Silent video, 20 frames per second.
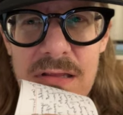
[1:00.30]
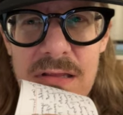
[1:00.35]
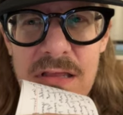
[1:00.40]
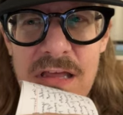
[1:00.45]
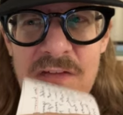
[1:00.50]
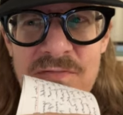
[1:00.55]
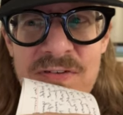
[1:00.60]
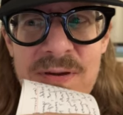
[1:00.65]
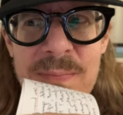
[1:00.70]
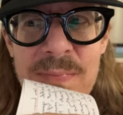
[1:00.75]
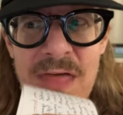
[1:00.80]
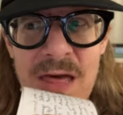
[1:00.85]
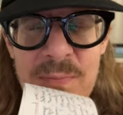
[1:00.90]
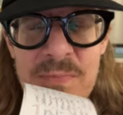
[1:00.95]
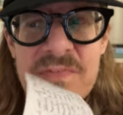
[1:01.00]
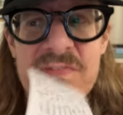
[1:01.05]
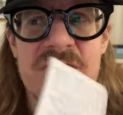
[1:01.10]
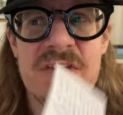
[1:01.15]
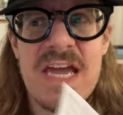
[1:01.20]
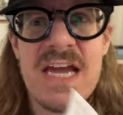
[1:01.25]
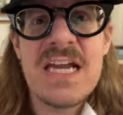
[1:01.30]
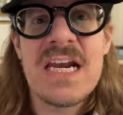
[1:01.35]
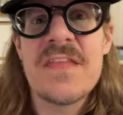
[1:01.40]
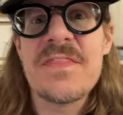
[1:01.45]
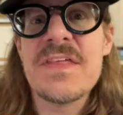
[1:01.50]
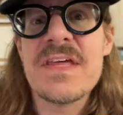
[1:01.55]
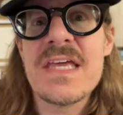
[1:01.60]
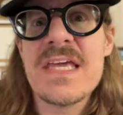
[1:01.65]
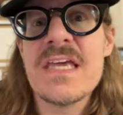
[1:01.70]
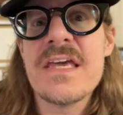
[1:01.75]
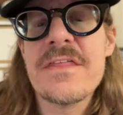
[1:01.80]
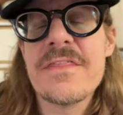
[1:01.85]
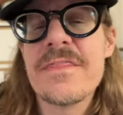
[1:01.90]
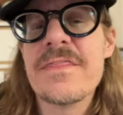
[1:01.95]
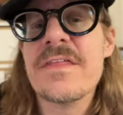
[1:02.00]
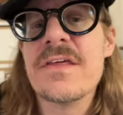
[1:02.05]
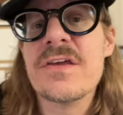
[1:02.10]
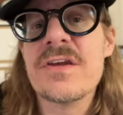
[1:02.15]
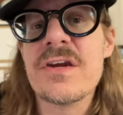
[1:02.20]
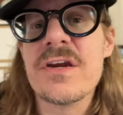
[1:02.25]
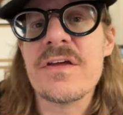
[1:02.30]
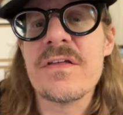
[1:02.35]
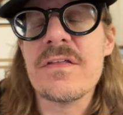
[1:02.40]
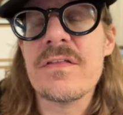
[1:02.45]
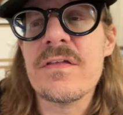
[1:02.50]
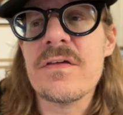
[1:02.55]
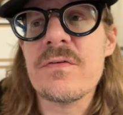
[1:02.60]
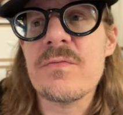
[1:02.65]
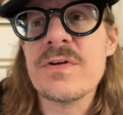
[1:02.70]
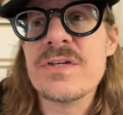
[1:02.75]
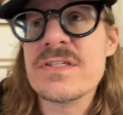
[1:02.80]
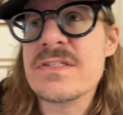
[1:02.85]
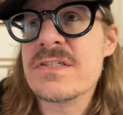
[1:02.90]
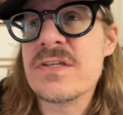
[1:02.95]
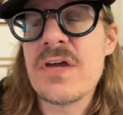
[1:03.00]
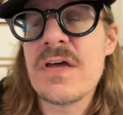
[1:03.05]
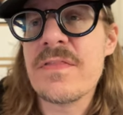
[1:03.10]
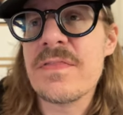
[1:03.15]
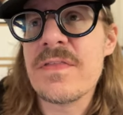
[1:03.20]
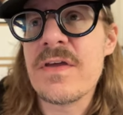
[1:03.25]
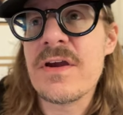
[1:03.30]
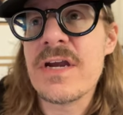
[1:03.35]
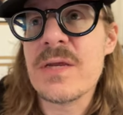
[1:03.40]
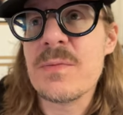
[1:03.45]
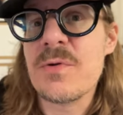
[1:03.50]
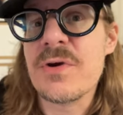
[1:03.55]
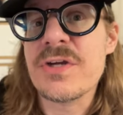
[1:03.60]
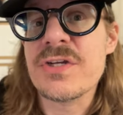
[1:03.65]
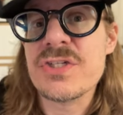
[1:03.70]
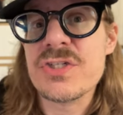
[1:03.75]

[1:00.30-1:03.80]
If I'm not mistaken, at the Key Theater, which is not there anymore in